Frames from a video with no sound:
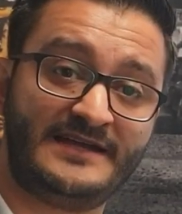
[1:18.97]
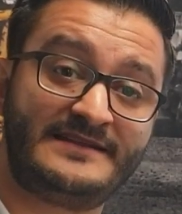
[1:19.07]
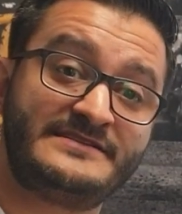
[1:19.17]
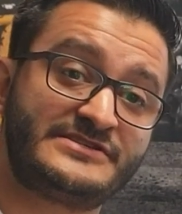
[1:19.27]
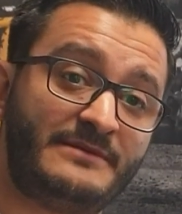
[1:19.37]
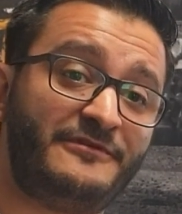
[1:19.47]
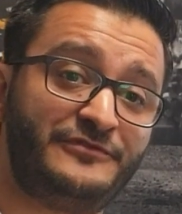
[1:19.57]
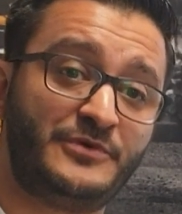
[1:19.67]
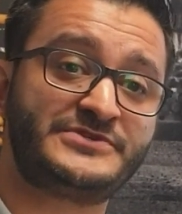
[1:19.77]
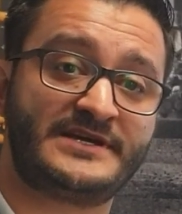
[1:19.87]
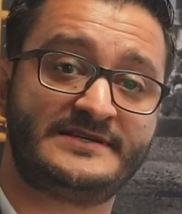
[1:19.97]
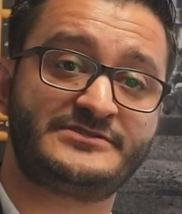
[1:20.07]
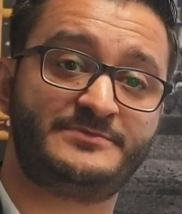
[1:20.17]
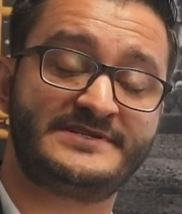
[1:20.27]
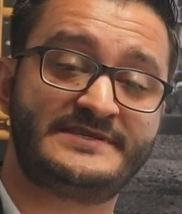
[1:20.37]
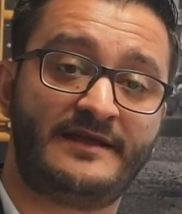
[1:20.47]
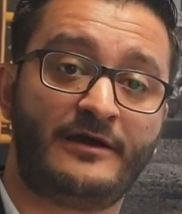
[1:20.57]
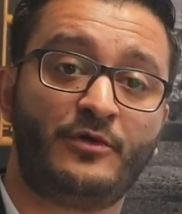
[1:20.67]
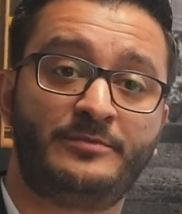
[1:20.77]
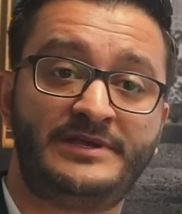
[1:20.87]
that. And some of those customers, they
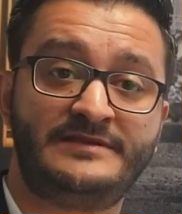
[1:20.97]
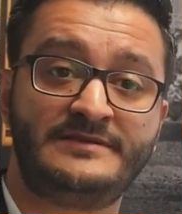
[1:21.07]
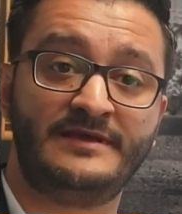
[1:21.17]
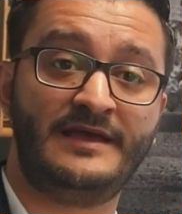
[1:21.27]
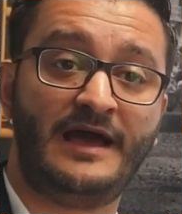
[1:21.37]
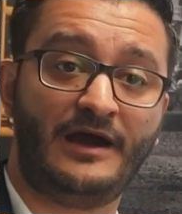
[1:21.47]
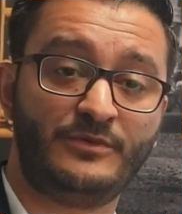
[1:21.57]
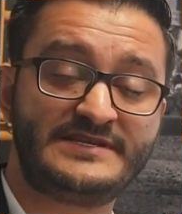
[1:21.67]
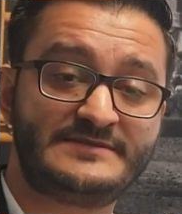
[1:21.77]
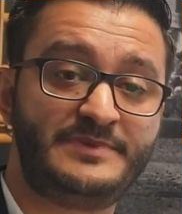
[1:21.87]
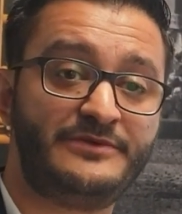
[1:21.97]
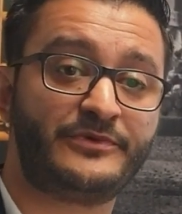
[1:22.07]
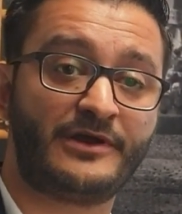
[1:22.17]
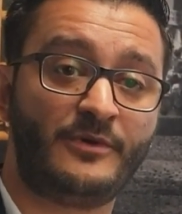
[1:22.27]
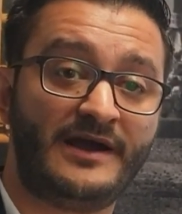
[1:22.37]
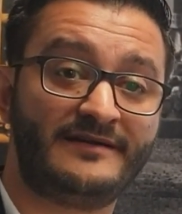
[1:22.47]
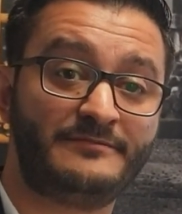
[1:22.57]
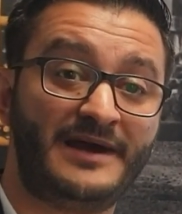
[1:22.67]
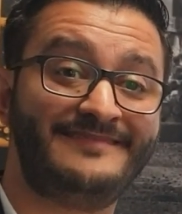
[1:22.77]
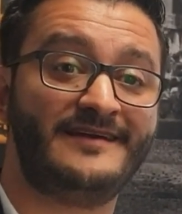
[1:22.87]
are being, always being
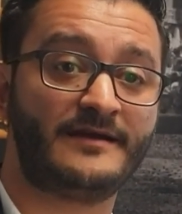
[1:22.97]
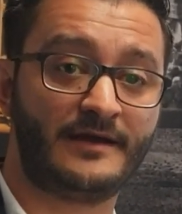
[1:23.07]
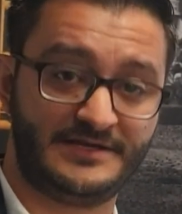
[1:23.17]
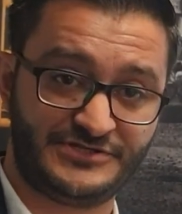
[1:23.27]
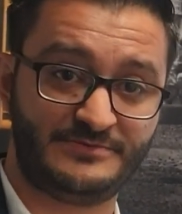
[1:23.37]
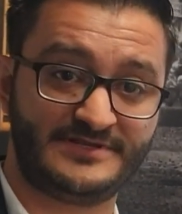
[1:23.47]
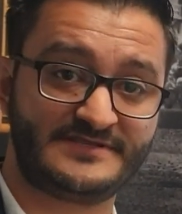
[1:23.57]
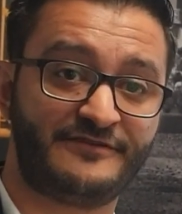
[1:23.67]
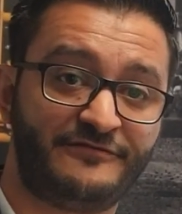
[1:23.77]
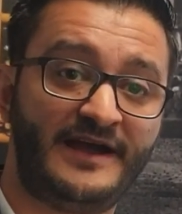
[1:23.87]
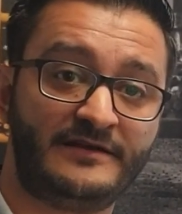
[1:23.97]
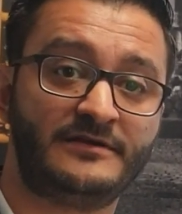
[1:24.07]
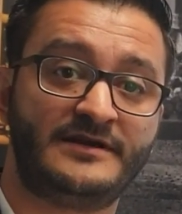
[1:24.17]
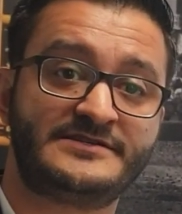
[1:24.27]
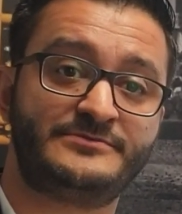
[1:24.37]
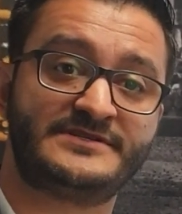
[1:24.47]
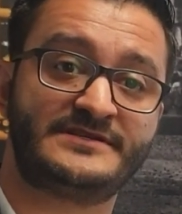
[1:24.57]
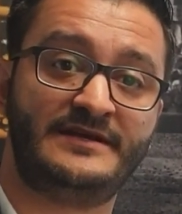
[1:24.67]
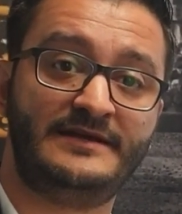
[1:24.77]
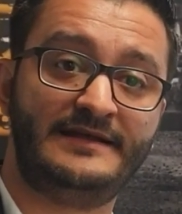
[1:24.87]
required by their customers, their final customers,
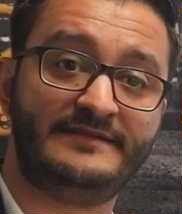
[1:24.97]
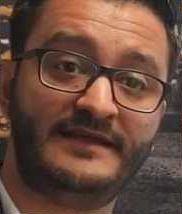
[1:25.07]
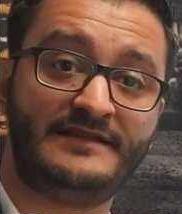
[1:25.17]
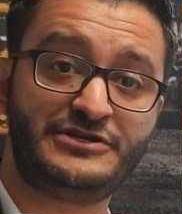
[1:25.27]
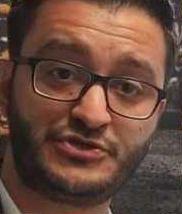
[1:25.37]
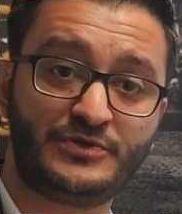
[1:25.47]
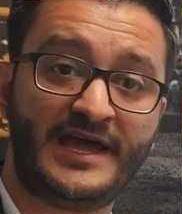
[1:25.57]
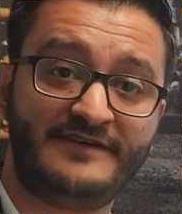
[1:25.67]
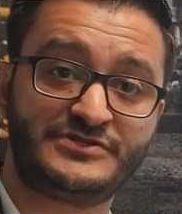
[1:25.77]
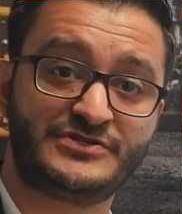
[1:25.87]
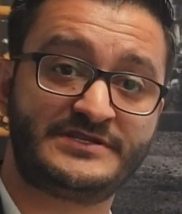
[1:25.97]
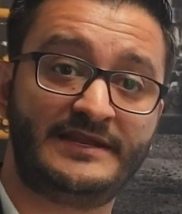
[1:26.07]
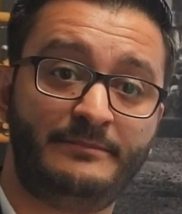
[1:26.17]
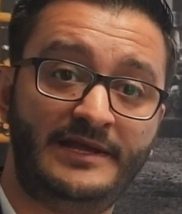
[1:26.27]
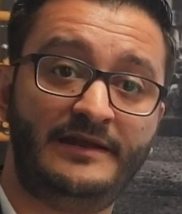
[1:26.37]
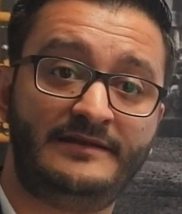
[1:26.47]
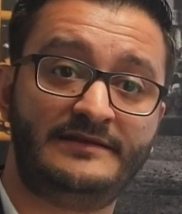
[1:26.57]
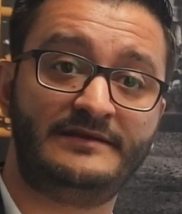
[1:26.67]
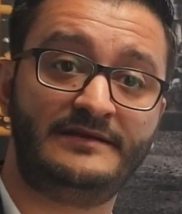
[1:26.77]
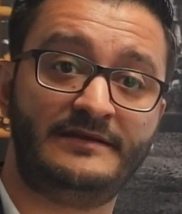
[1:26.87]
that they should have
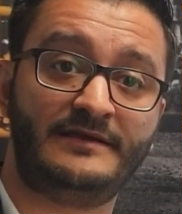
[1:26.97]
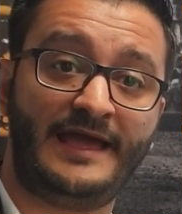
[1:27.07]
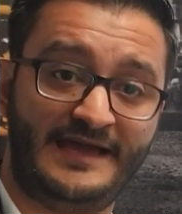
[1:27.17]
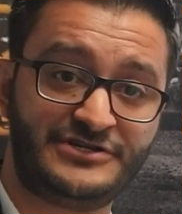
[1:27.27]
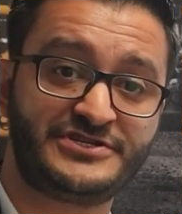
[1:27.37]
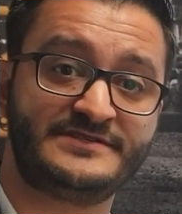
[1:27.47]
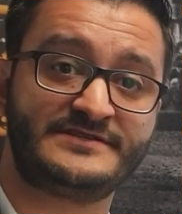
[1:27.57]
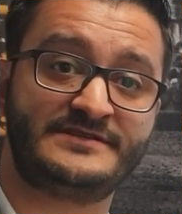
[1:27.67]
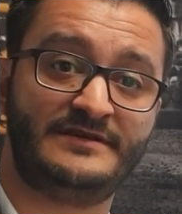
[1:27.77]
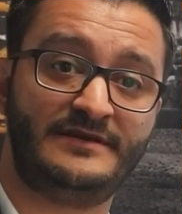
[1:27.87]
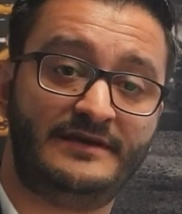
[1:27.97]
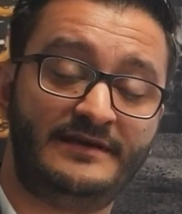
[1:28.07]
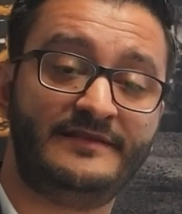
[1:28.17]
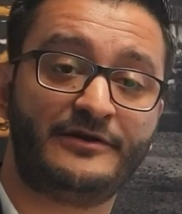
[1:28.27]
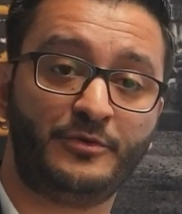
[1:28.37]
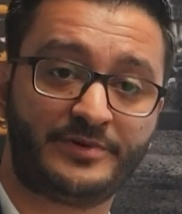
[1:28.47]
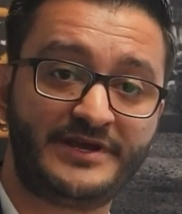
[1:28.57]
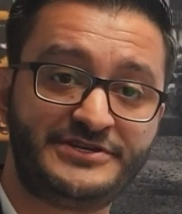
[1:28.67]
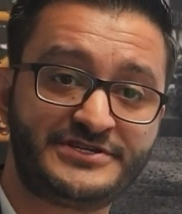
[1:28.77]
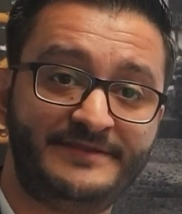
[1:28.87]
sustainability actions in their
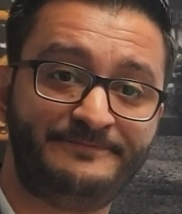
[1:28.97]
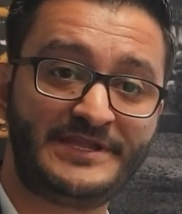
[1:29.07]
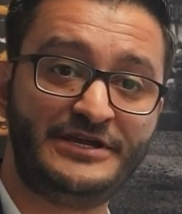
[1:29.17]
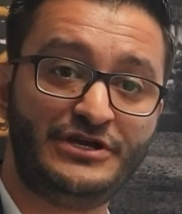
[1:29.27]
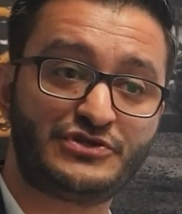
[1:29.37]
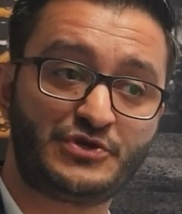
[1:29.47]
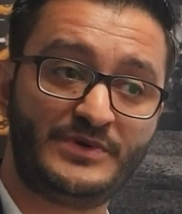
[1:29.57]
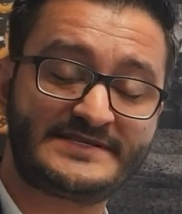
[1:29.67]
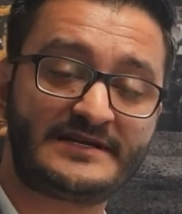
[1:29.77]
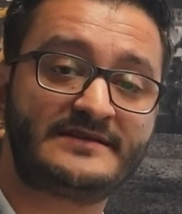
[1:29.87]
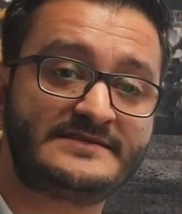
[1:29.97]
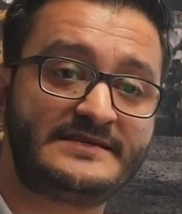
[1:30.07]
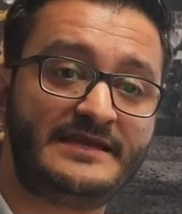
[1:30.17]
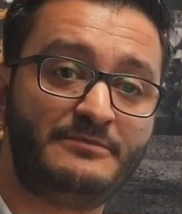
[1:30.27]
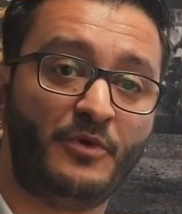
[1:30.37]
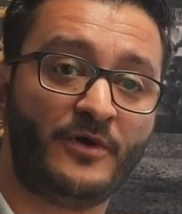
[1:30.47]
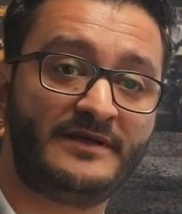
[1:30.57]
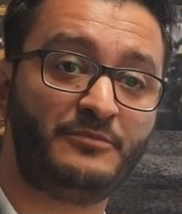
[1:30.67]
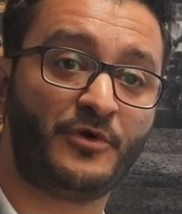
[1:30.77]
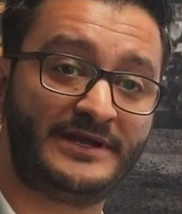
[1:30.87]
operation. So we start seeing more
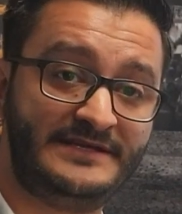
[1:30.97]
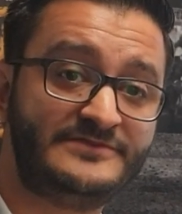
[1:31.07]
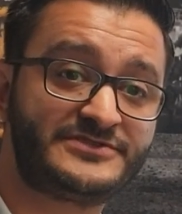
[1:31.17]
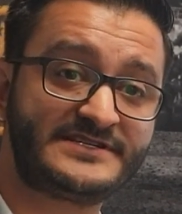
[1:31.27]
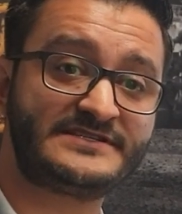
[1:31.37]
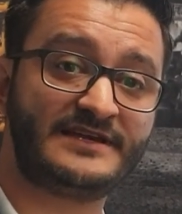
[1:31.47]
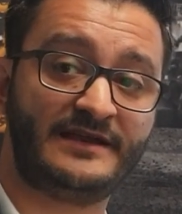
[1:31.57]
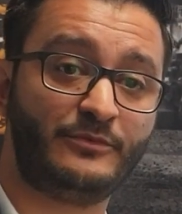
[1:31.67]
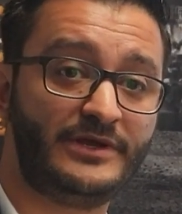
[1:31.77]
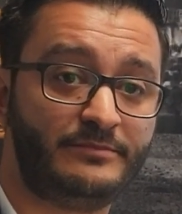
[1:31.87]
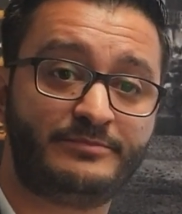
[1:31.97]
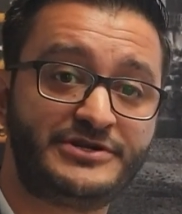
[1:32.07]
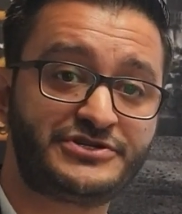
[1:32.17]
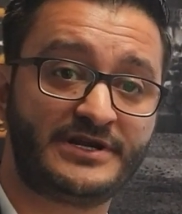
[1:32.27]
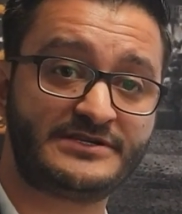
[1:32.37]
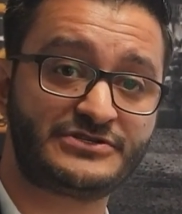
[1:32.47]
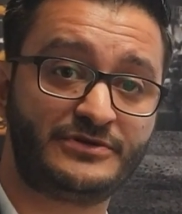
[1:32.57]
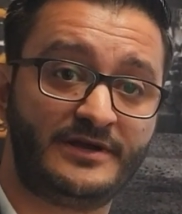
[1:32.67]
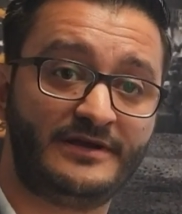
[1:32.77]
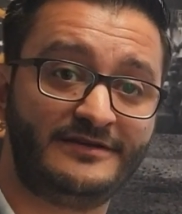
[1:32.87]
and more interest, and we're pretty sure it's
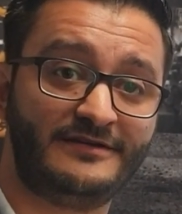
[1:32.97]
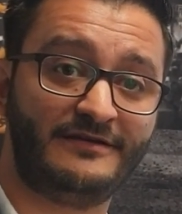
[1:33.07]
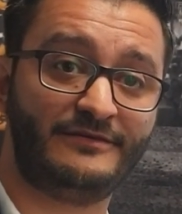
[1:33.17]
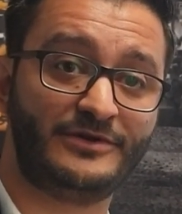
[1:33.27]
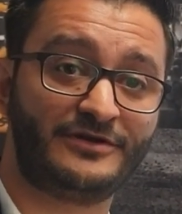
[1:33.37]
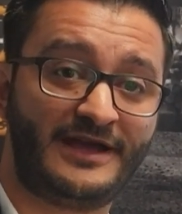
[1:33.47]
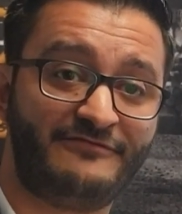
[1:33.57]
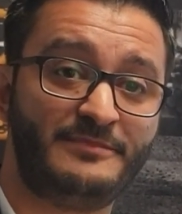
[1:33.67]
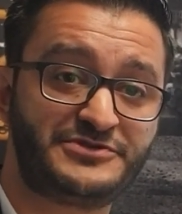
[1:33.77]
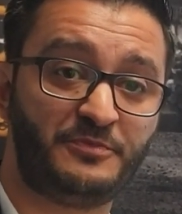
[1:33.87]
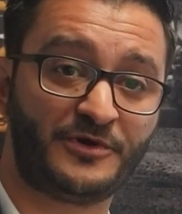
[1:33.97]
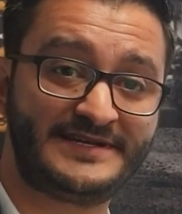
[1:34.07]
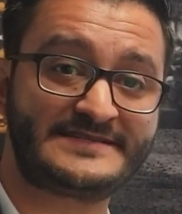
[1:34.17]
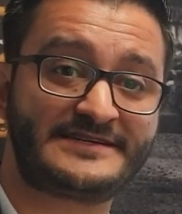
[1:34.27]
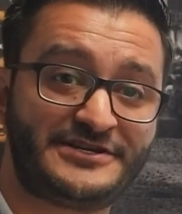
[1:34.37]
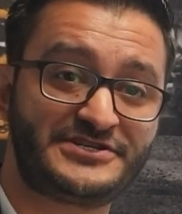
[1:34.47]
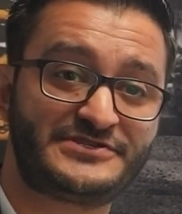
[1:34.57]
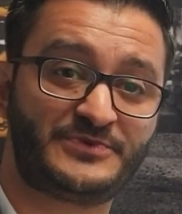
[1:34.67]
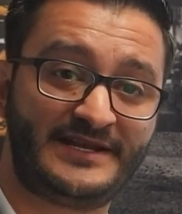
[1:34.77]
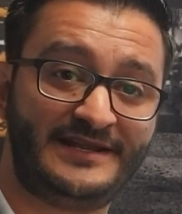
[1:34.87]
gonna uh, we're gonna have much more
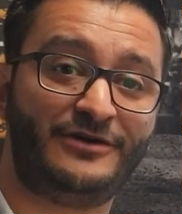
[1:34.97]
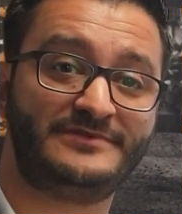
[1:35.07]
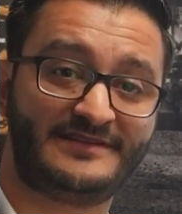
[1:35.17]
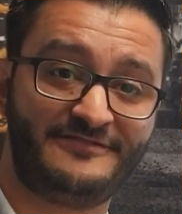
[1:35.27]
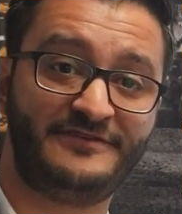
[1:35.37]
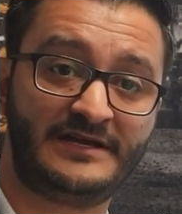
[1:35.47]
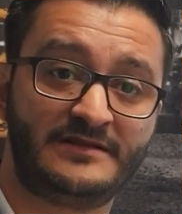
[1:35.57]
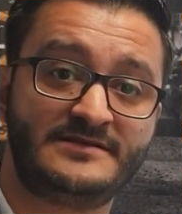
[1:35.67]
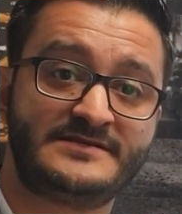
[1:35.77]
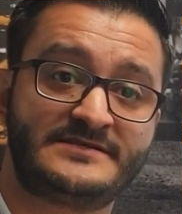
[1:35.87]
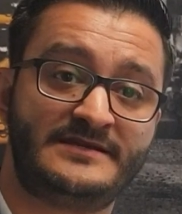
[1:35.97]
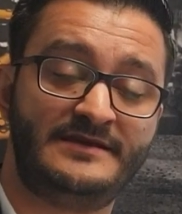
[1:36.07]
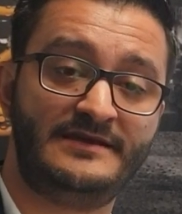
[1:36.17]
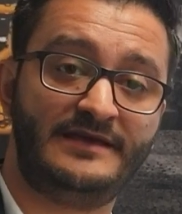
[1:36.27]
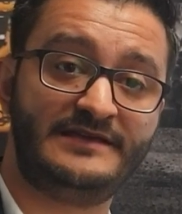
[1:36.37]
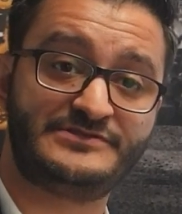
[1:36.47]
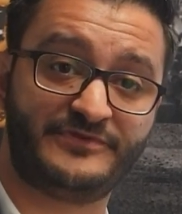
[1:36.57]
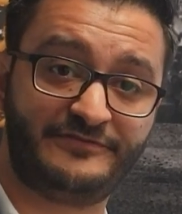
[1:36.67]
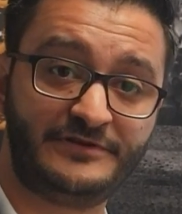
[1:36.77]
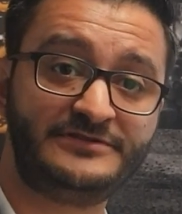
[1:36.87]
discussions right now that the vehicle is is
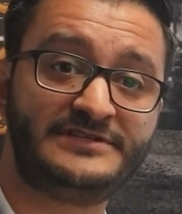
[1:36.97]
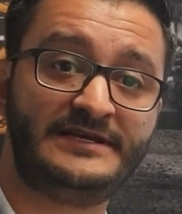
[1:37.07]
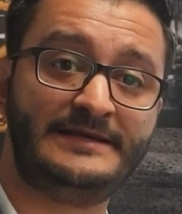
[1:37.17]
revealed.